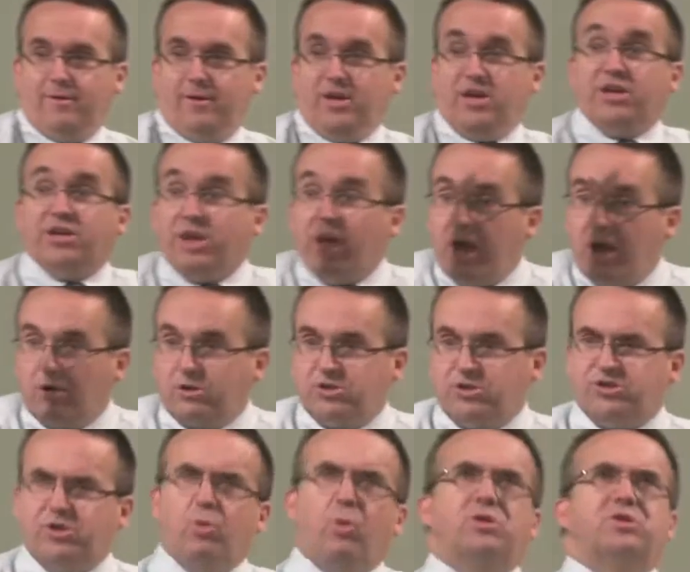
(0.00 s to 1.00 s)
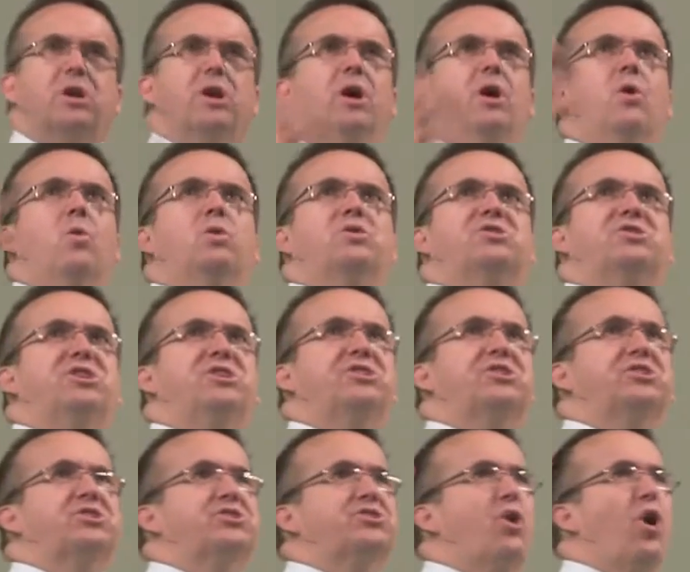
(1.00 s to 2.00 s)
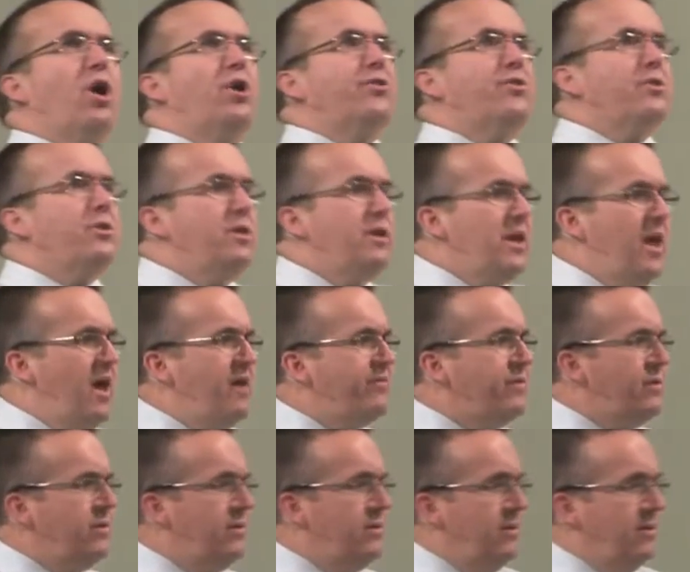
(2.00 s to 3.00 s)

He cares. You see, what's Jesus' heart in heaven?